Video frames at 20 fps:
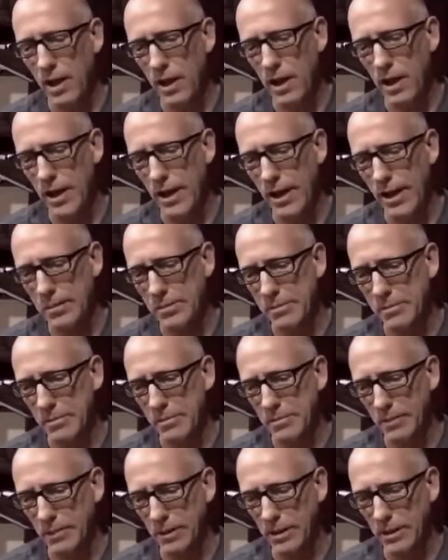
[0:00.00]
And
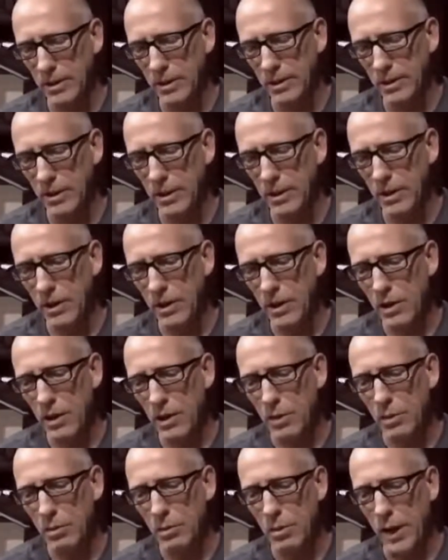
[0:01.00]

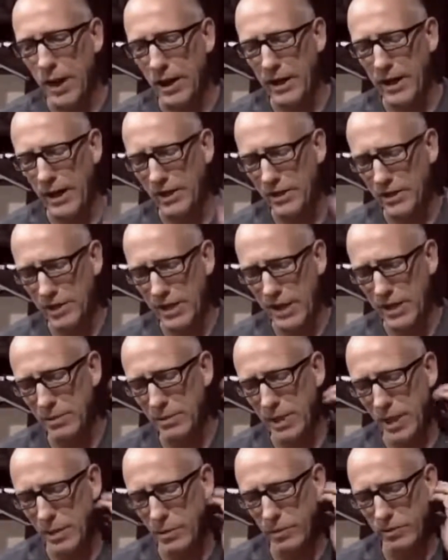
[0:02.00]
at the same
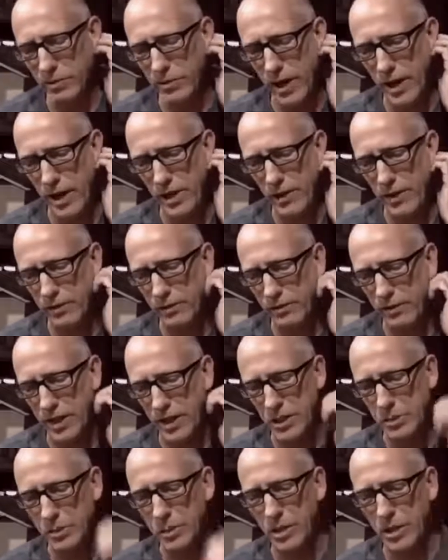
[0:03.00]
time, we've got
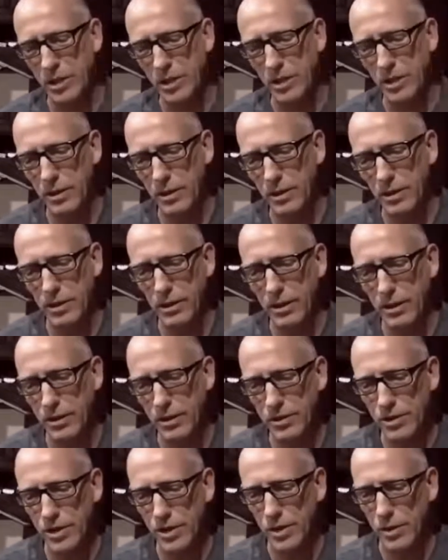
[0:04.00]
Facebook,
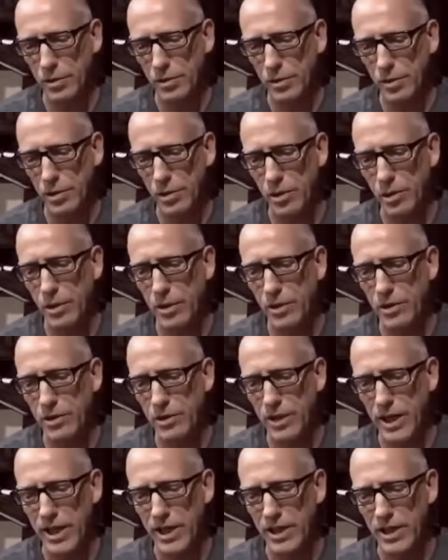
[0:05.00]
Zuckerberg,
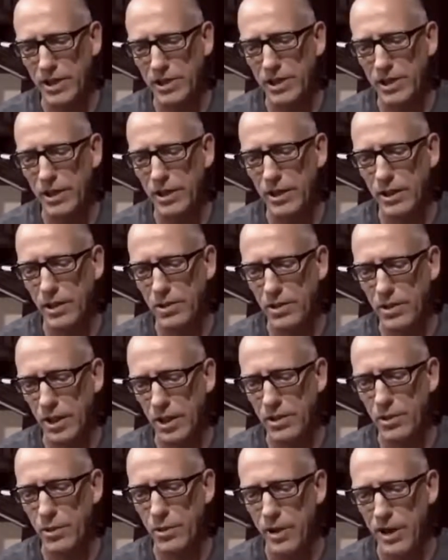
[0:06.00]
saying he's going to go the
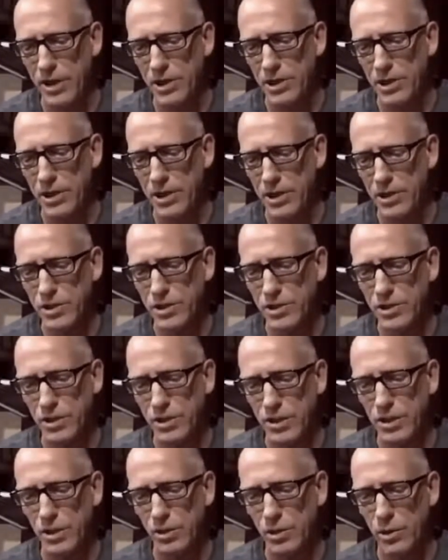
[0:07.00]
other direction. He's
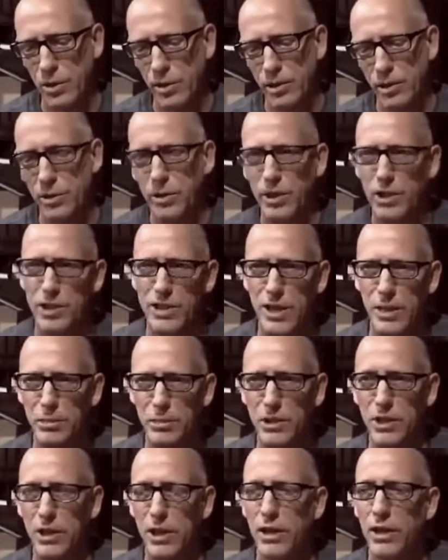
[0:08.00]
still going to accept